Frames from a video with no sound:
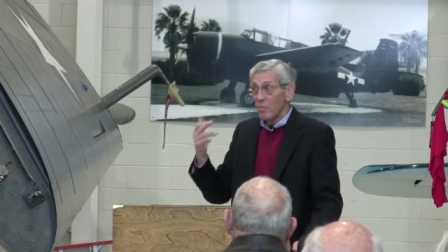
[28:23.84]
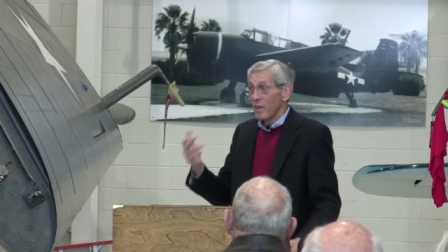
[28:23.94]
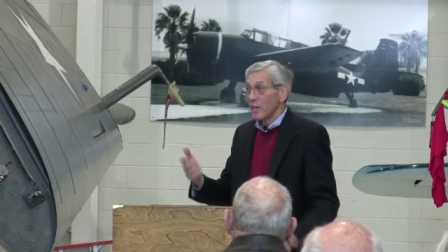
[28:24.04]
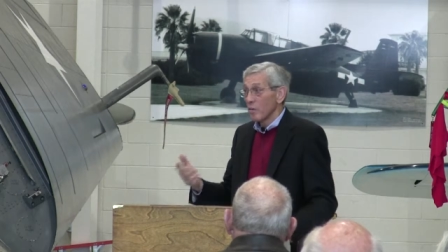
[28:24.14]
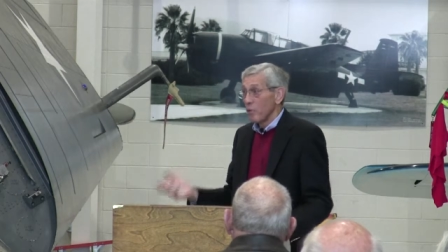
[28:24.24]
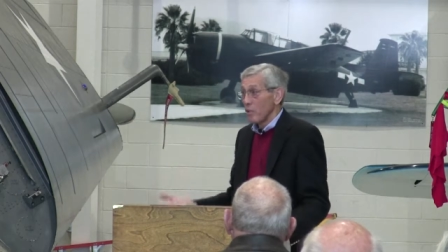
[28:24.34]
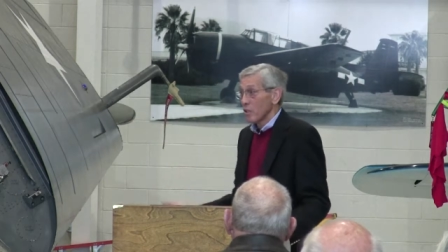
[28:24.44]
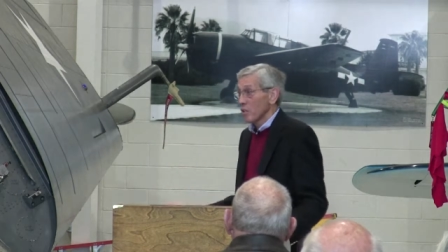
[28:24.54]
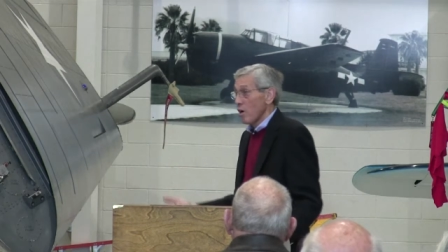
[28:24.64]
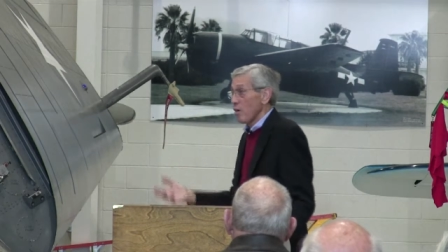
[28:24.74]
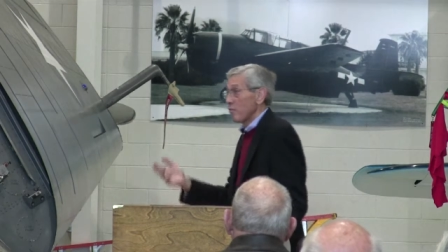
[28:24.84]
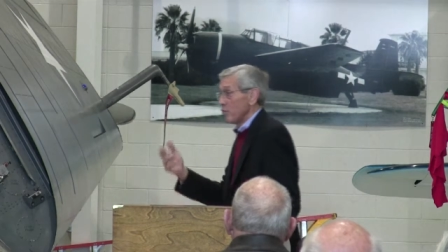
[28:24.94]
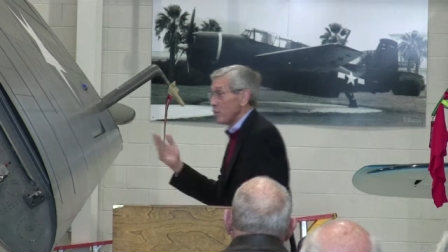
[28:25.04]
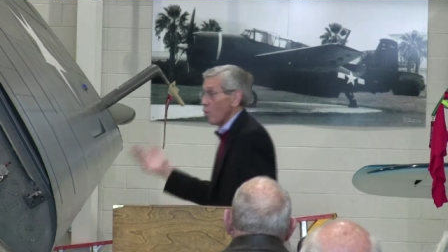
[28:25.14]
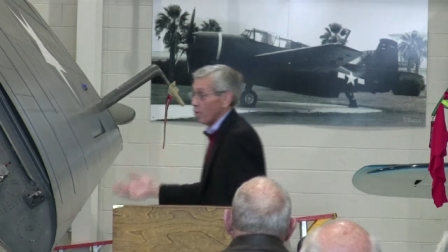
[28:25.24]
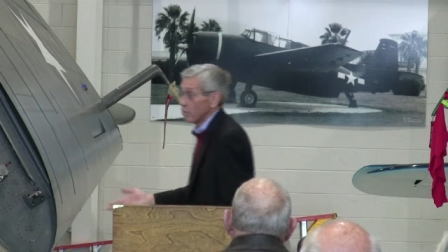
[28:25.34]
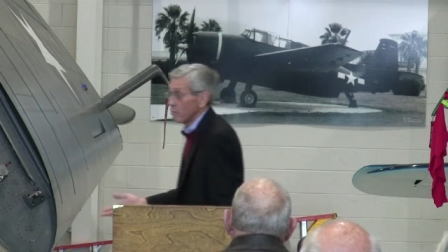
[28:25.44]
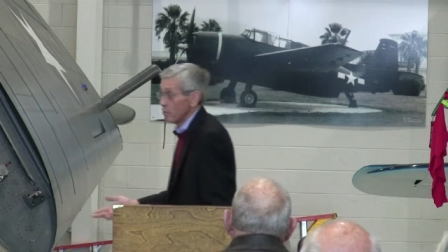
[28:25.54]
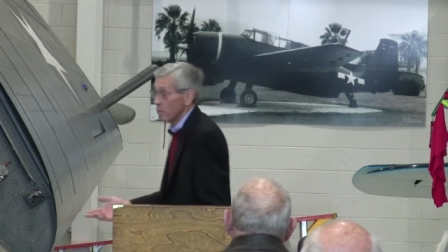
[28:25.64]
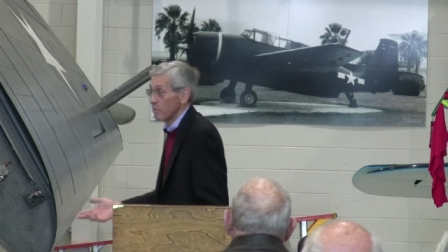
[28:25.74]
you might not pull this off, you
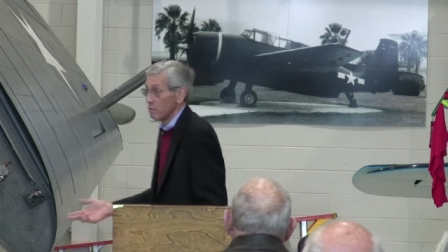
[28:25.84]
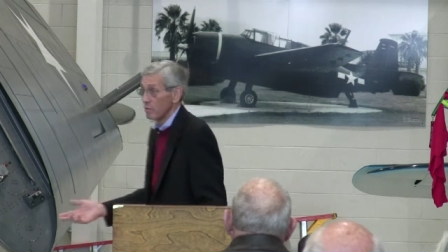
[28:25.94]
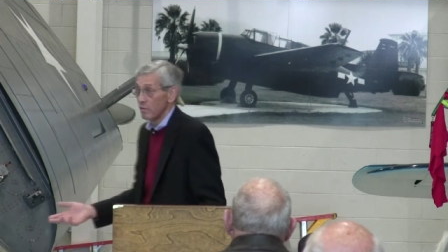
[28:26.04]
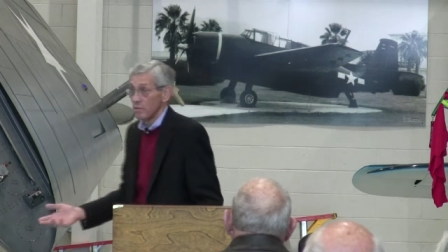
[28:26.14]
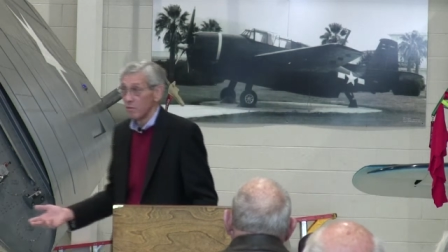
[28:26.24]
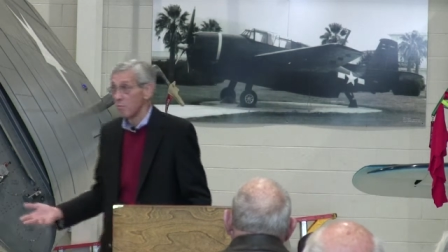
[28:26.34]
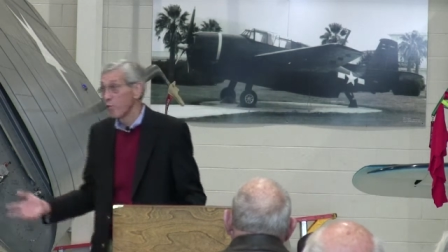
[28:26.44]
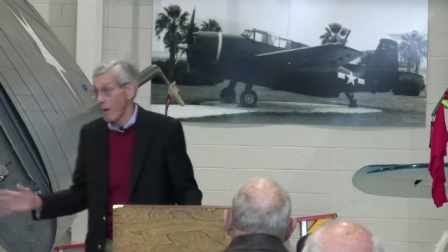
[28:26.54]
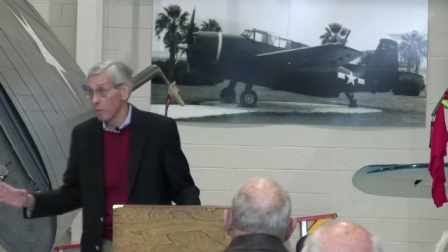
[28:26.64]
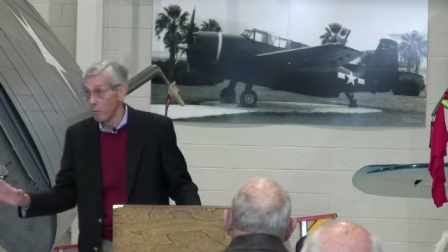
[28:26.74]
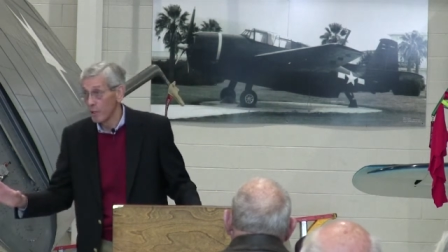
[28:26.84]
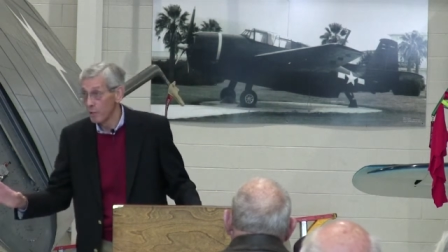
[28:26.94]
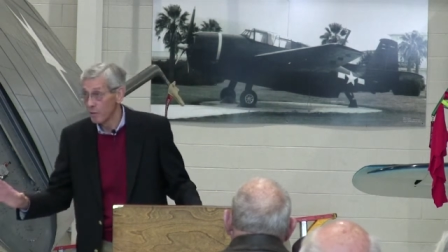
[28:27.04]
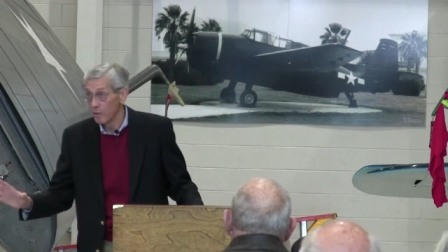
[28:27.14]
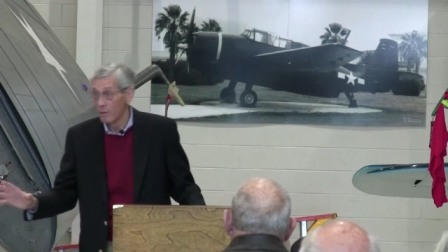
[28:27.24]
won't, probably.